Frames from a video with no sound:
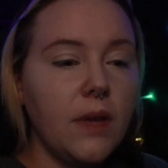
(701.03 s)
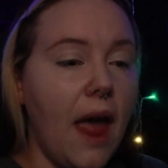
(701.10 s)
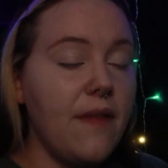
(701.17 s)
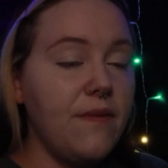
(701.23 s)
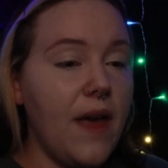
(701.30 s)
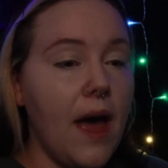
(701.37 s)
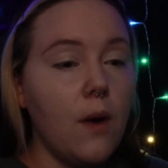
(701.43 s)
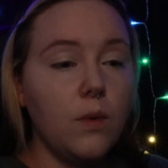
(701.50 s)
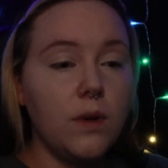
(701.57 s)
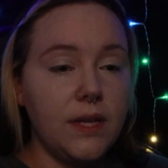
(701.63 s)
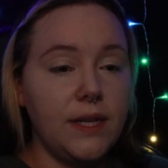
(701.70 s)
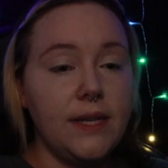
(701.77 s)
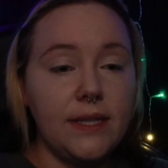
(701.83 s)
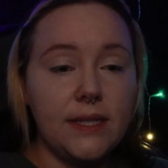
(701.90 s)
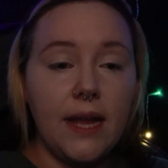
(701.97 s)
that
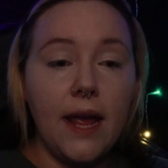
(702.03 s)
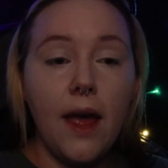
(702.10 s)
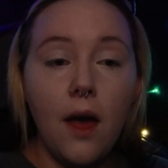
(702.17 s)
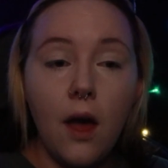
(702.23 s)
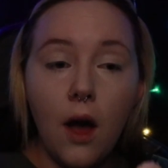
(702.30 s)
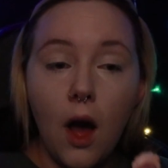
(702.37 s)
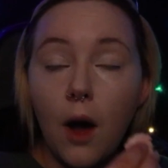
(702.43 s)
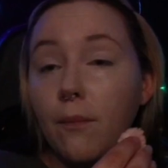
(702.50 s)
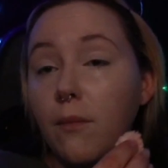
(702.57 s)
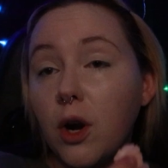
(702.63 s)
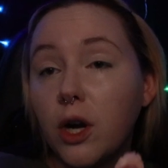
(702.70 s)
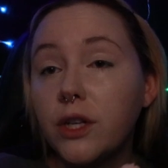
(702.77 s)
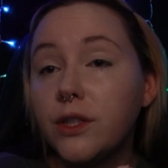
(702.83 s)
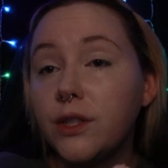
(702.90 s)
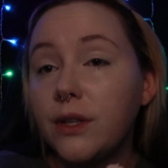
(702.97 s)
was
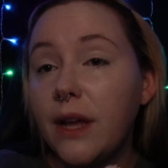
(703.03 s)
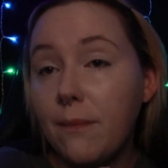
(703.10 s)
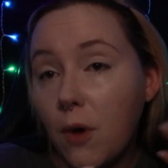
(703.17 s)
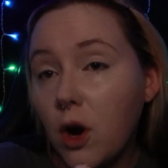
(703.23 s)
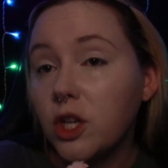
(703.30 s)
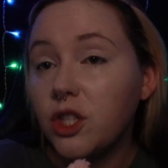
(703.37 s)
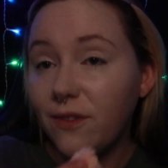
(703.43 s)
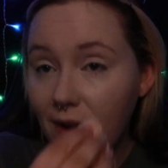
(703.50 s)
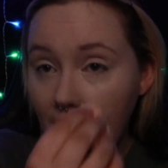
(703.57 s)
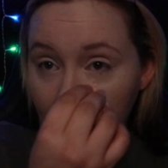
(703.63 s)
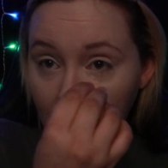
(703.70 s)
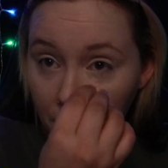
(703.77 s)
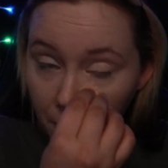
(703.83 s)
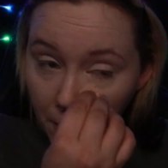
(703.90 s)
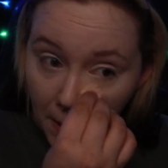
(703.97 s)
in March of
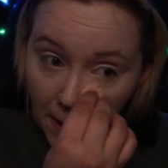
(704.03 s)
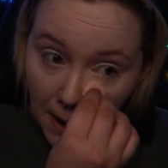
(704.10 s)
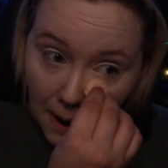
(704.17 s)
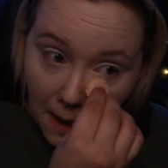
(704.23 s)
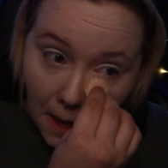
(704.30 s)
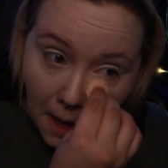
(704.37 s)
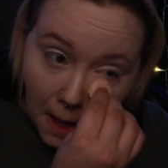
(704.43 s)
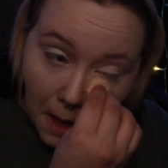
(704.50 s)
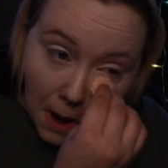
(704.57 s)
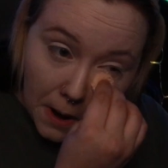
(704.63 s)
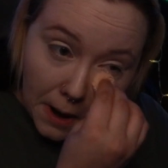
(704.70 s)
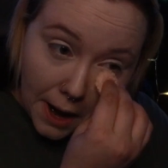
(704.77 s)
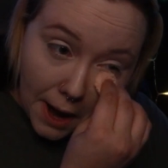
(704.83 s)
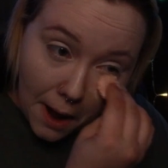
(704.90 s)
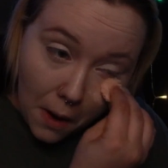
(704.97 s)
93.
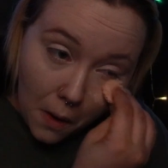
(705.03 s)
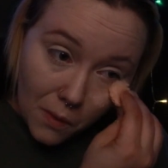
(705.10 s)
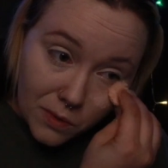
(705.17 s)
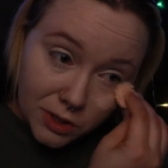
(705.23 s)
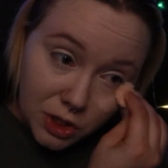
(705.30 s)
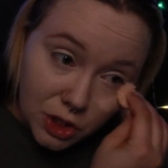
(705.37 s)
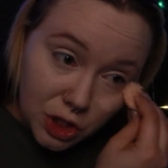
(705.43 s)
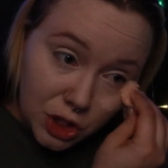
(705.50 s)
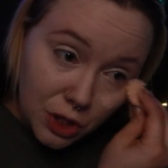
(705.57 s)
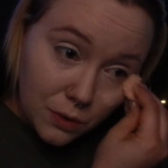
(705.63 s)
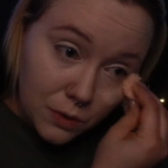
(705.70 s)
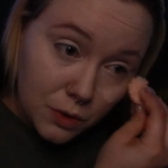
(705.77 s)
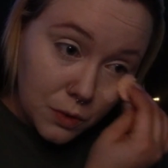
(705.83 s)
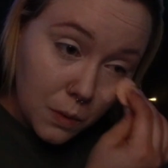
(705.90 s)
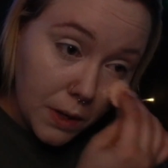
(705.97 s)
Now,
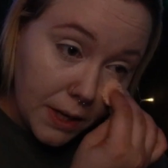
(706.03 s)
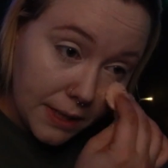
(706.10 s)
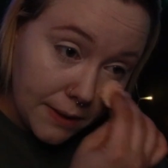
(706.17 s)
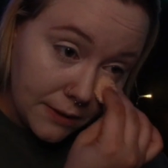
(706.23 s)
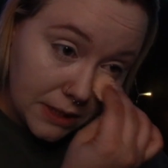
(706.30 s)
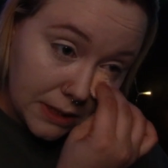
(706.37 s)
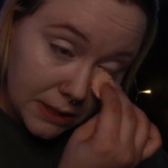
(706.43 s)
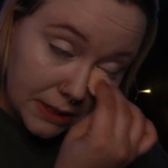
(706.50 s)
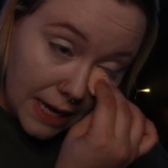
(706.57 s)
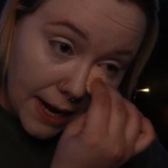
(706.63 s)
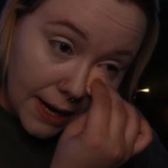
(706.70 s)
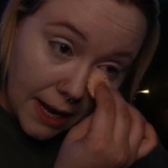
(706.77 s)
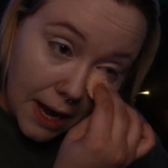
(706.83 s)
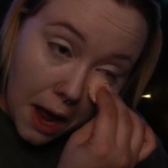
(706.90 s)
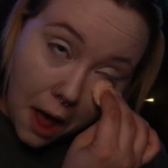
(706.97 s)
June
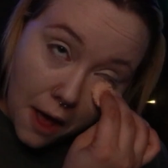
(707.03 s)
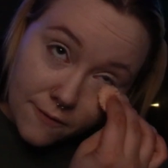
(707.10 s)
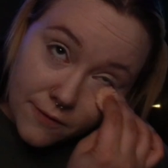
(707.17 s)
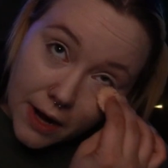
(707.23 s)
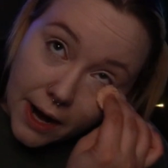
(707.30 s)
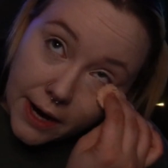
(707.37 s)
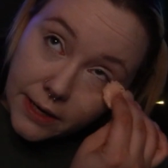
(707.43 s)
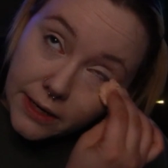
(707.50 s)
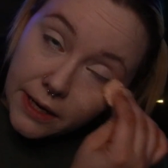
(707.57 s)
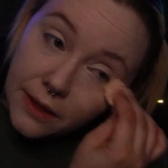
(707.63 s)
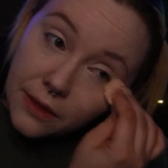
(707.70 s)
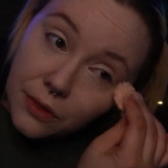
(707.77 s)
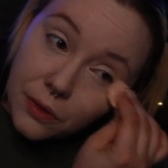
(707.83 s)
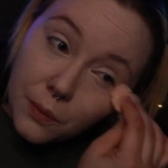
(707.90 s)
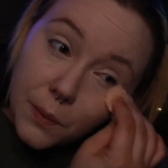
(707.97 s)
22nd of
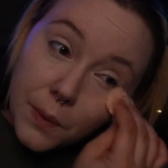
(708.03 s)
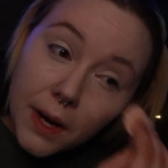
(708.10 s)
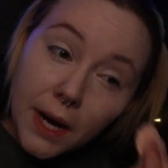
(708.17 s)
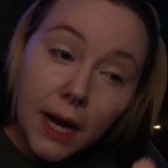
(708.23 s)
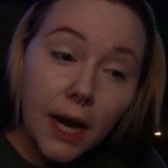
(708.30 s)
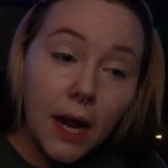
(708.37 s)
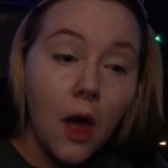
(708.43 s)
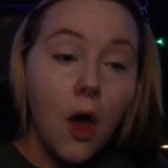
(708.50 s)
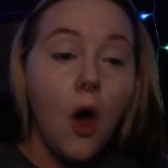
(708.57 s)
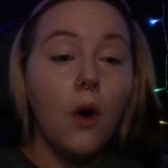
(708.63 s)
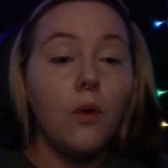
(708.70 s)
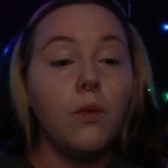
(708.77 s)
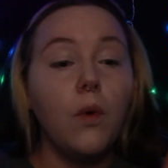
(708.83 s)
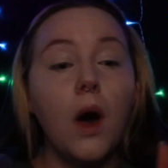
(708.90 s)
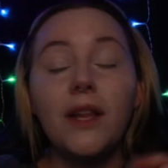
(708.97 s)
93,
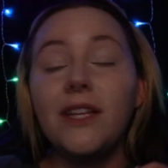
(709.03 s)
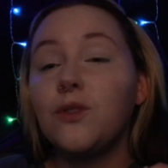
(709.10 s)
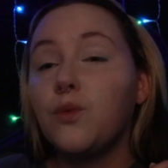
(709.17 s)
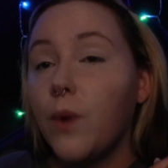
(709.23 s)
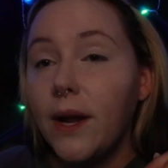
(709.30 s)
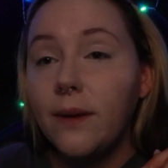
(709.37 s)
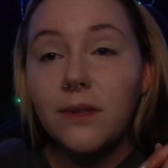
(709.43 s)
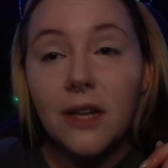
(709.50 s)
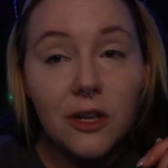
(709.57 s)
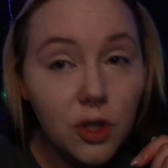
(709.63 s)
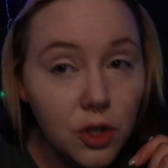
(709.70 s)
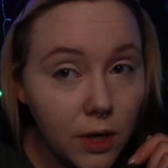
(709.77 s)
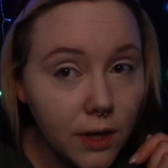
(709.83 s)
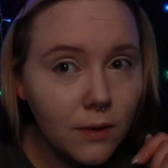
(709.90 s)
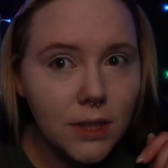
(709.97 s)
Wallace rapes and
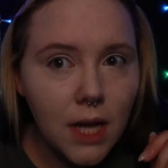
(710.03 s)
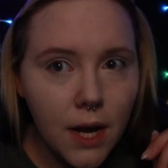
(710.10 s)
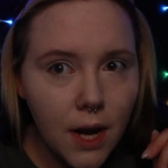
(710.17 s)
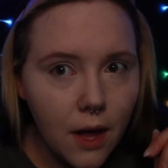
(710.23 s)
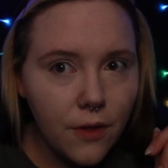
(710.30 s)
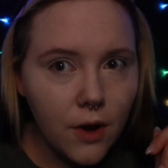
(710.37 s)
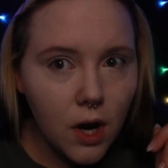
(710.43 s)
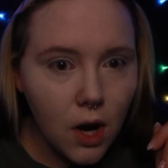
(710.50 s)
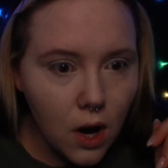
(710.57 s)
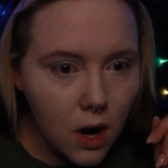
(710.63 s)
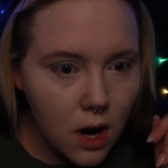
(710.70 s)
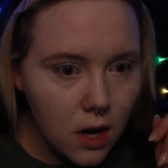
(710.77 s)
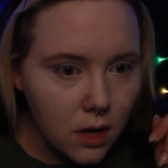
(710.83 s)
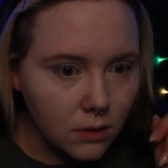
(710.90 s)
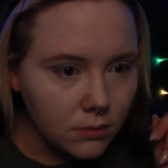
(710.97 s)
strangles another
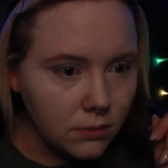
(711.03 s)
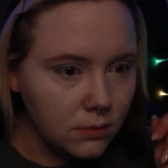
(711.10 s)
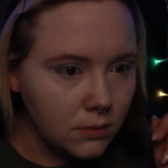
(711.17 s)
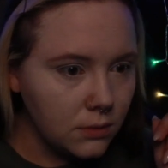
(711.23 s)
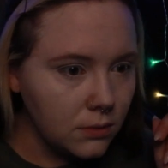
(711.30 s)
girl.